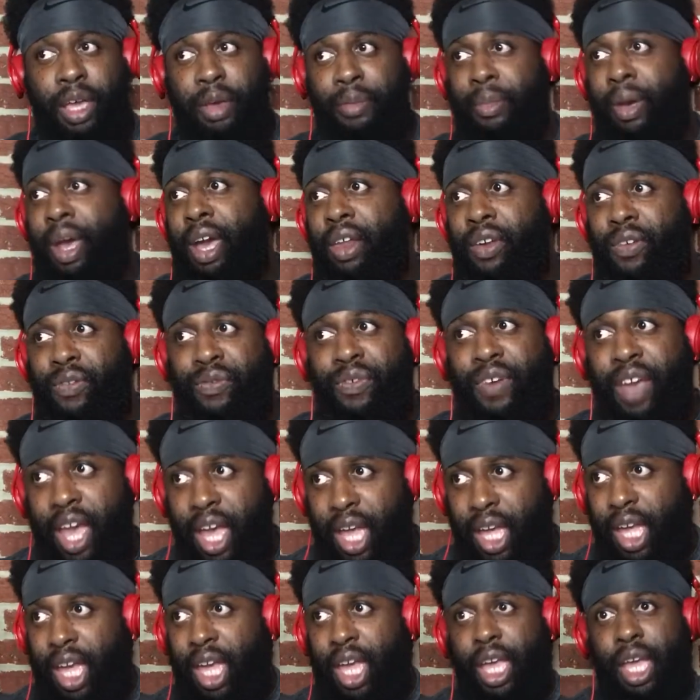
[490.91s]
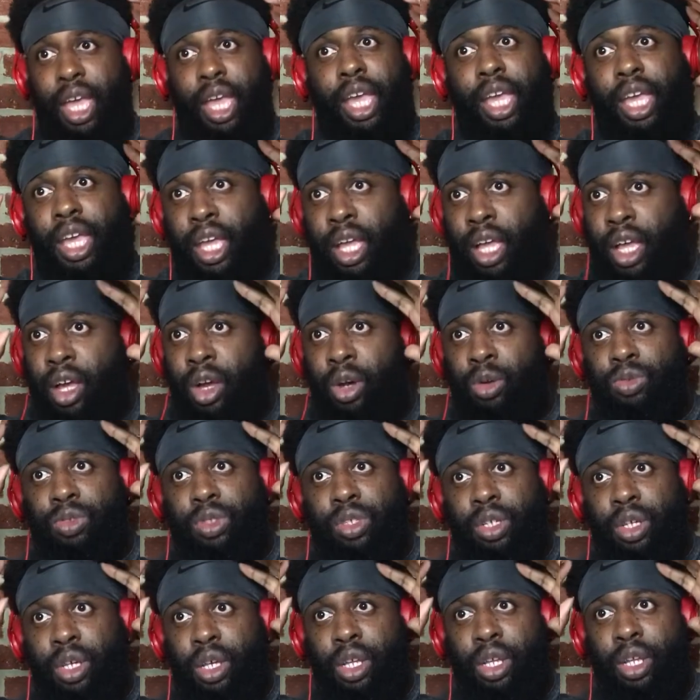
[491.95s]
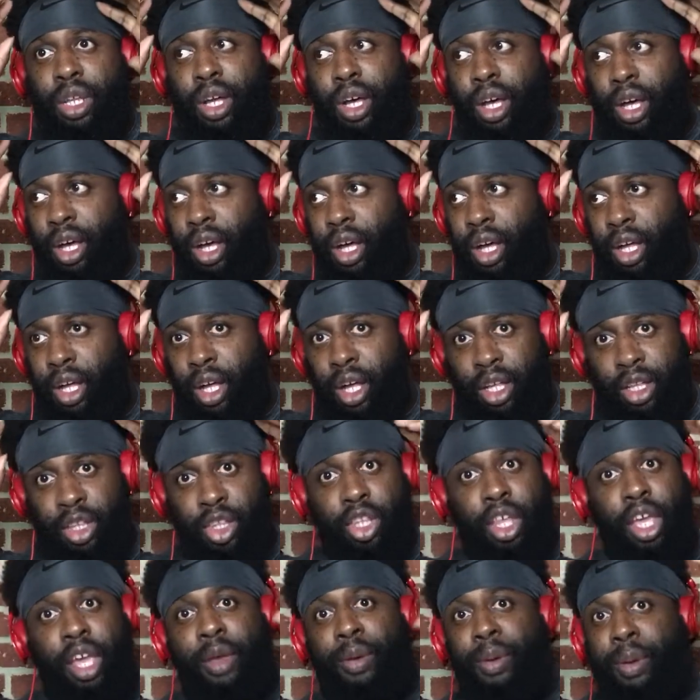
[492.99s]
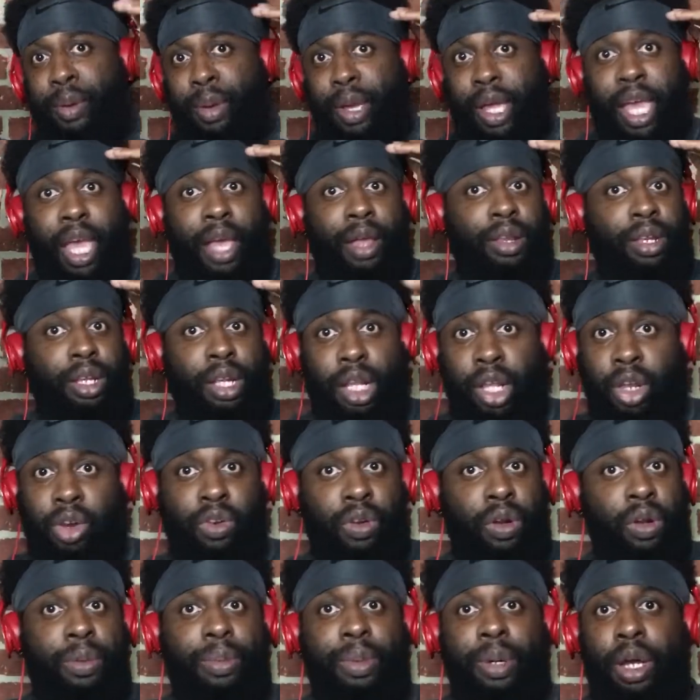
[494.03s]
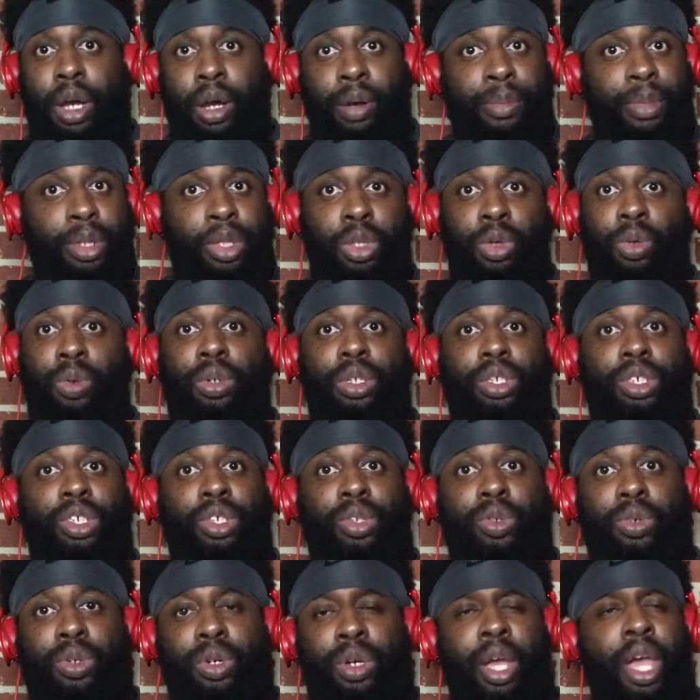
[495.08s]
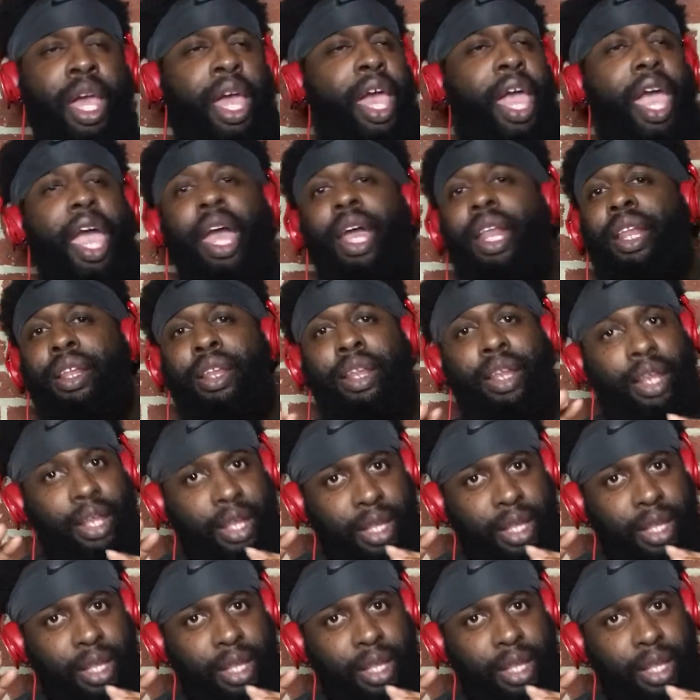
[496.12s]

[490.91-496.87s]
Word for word: Matter of fact, it can go to the, uh, uh, uh it can literally become a Duke shooter. And